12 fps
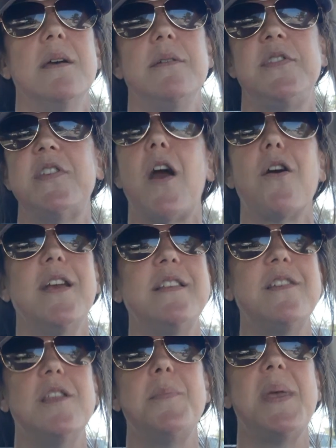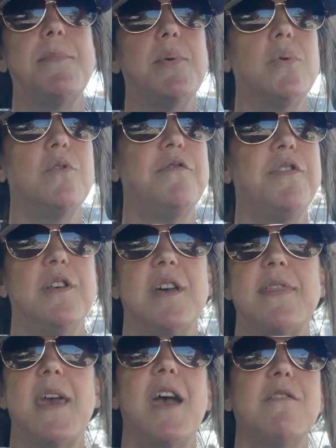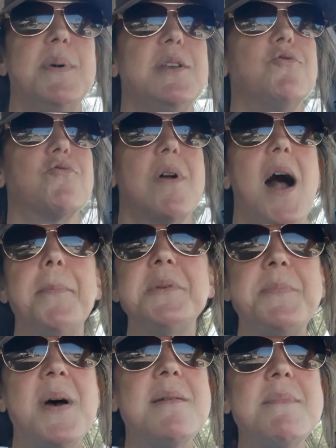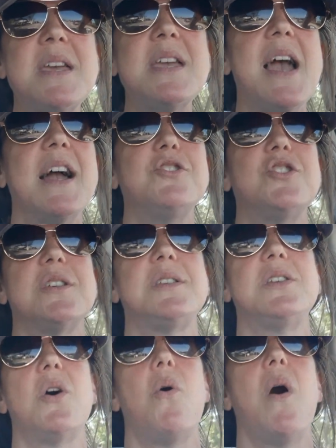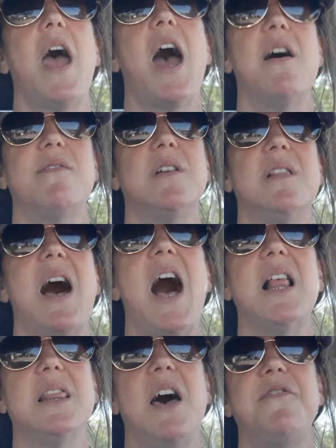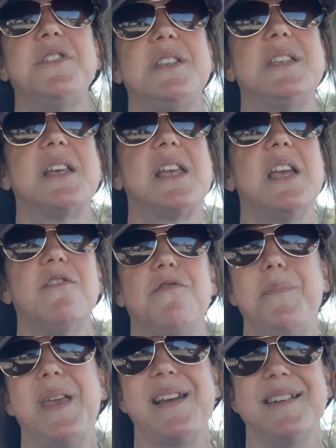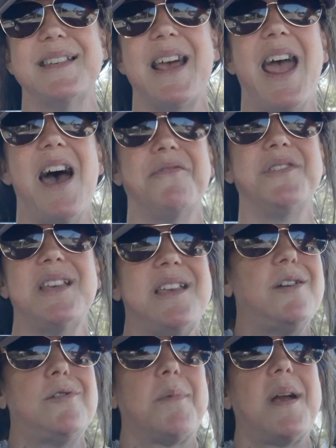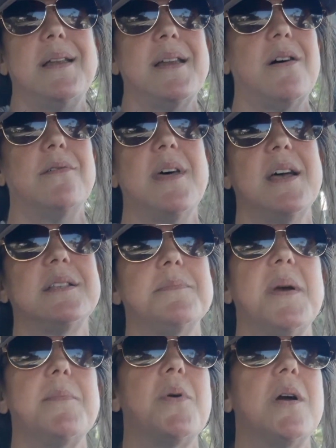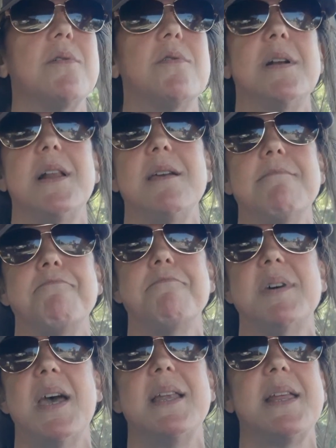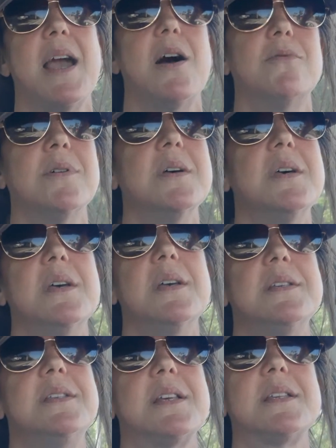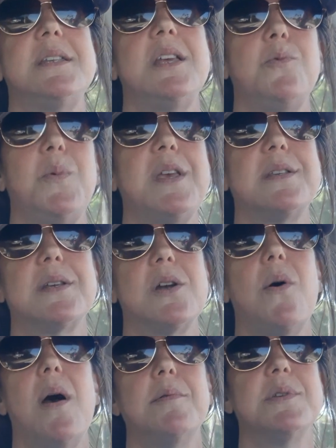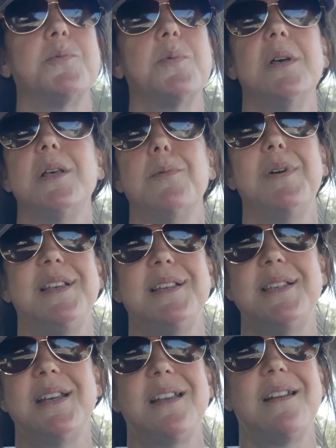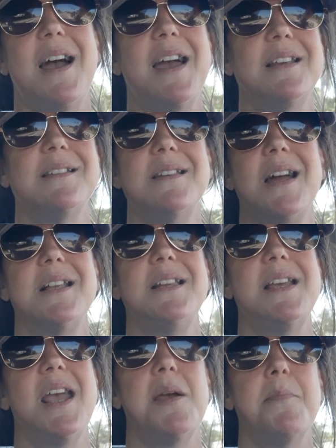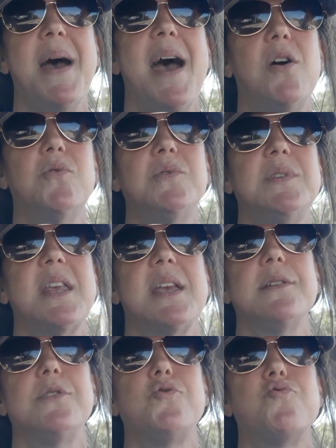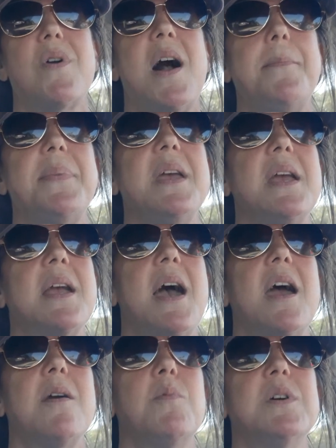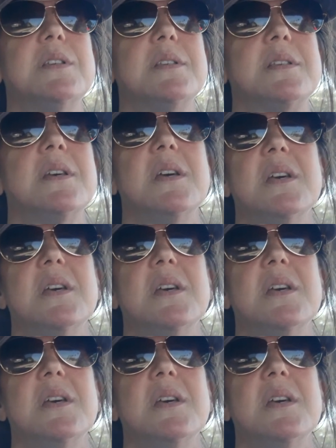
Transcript: sorry to the people who feel like they have been dropped by me. I just don't have a lot left to give because I have to heal right now. That's my priority. But anyhow, 16 weeks ago, I was really, really sick, you guys, 98 pounds and dropping. I was